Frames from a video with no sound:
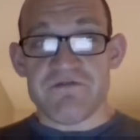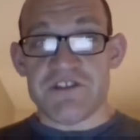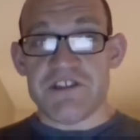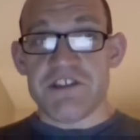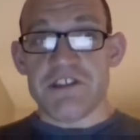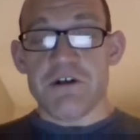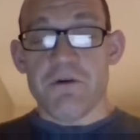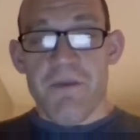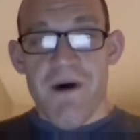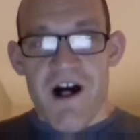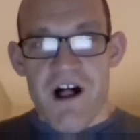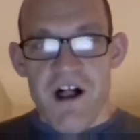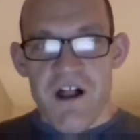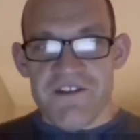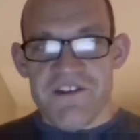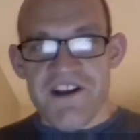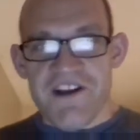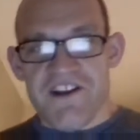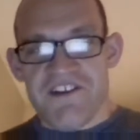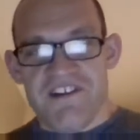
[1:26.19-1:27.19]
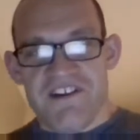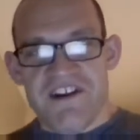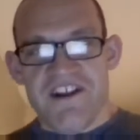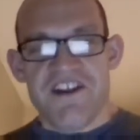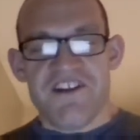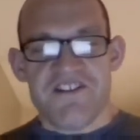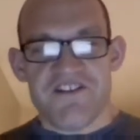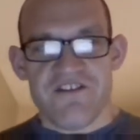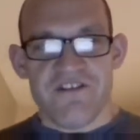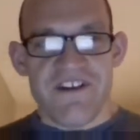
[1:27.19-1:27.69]
geopolitics and
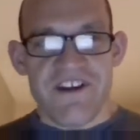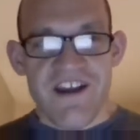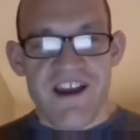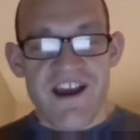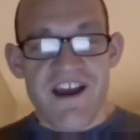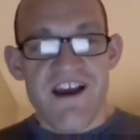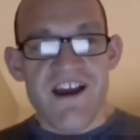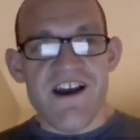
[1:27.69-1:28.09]
history